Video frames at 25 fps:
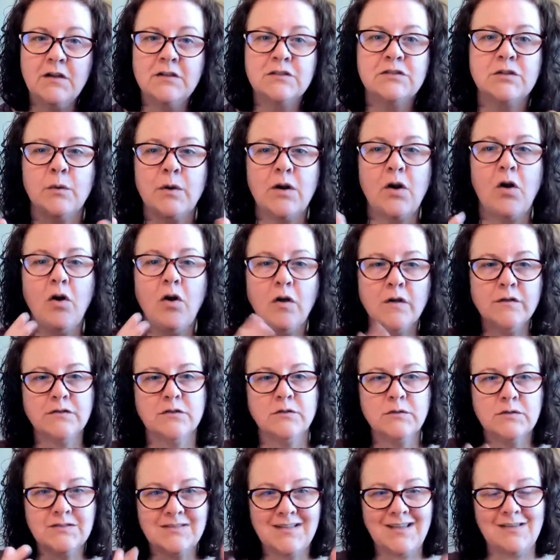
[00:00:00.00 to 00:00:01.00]
So it
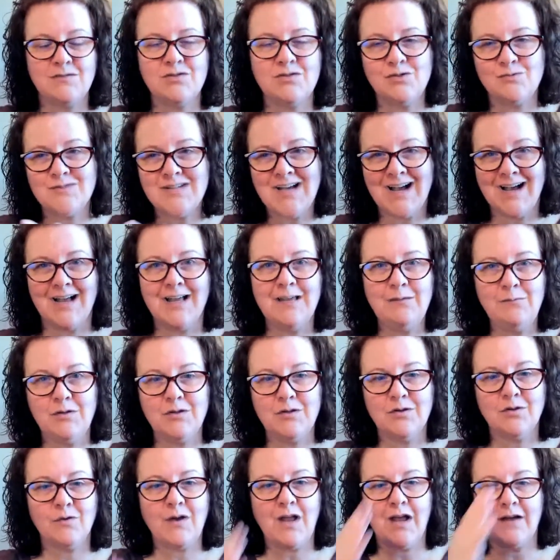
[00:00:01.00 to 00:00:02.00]
also saves you time.
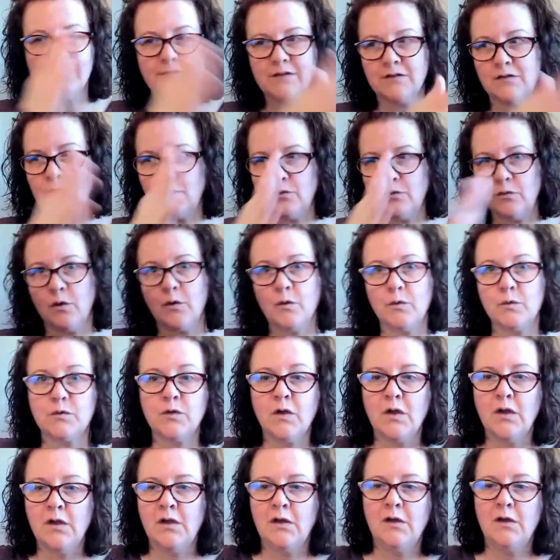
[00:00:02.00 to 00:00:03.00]
You don't have to do those
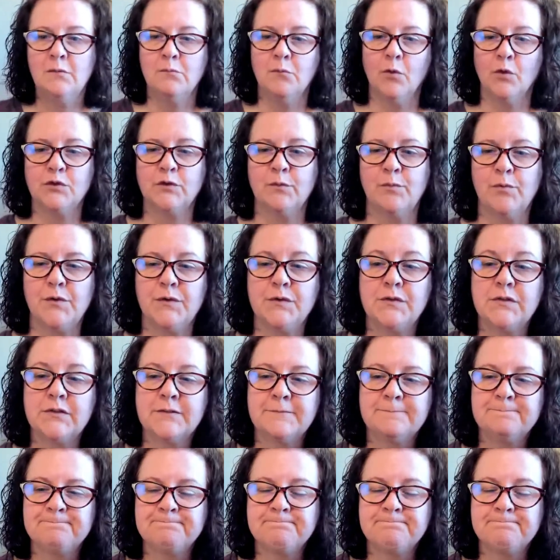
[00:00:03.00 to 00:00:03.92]
multiples.